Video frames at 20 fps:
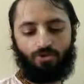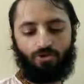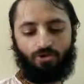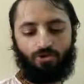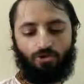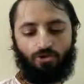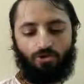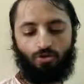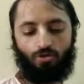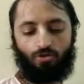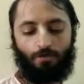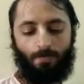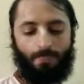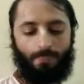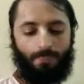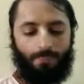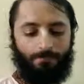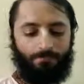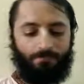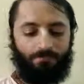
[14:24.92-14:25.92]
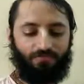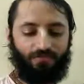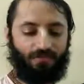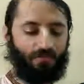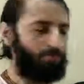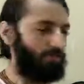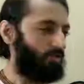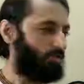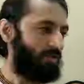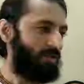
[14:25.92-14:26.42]
So, we
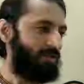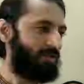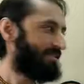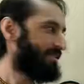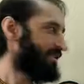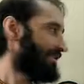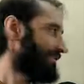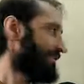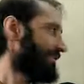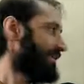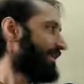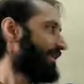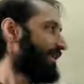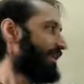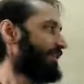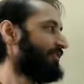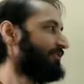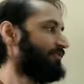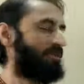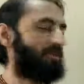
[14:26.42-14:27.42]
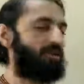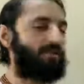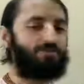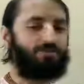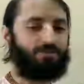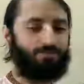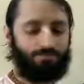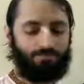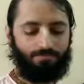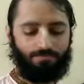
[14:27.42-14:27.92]
will be only discussing regarding
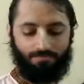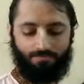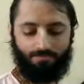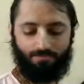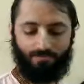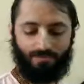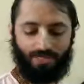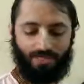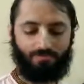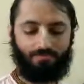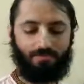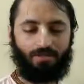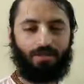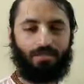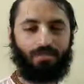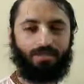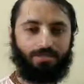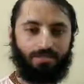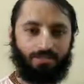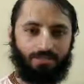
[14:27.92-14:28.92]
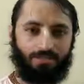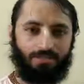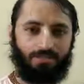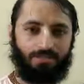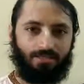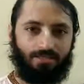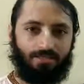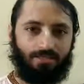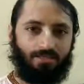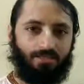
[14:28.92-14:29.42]
Varanashram, but I am telling
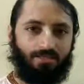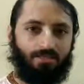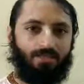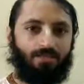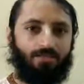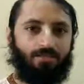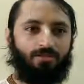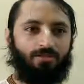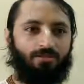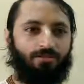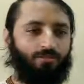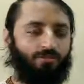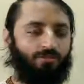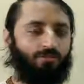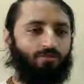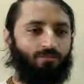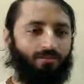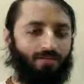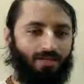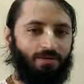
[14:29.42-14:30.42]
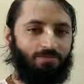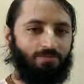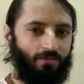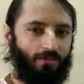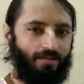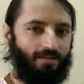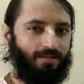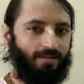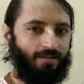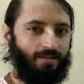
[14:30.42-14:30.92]
this just to make a
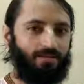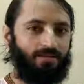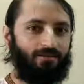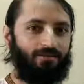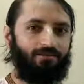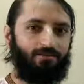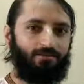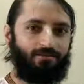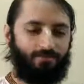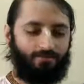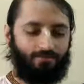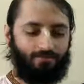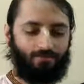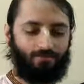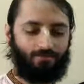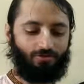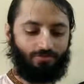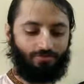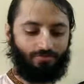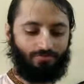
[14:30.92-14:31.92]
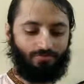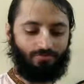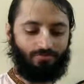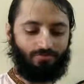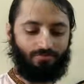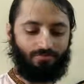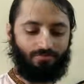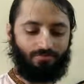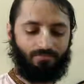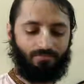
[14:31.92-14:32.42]
point that, you know,
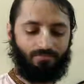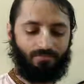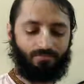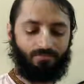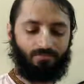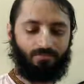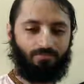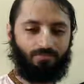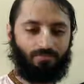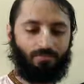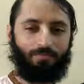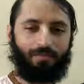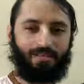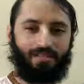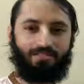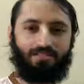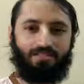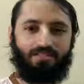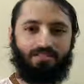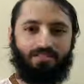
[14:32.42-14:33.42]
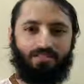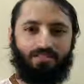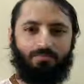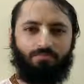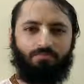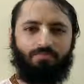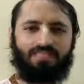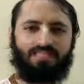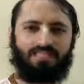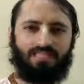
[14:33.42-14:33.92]
to break this
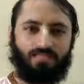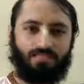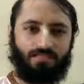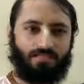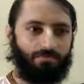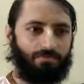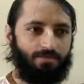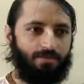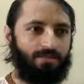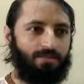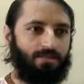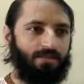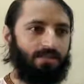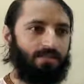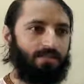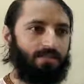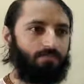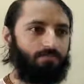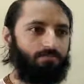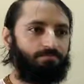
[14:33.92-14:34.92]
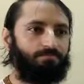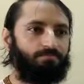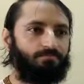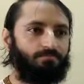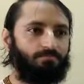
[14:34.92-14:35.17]
misconception that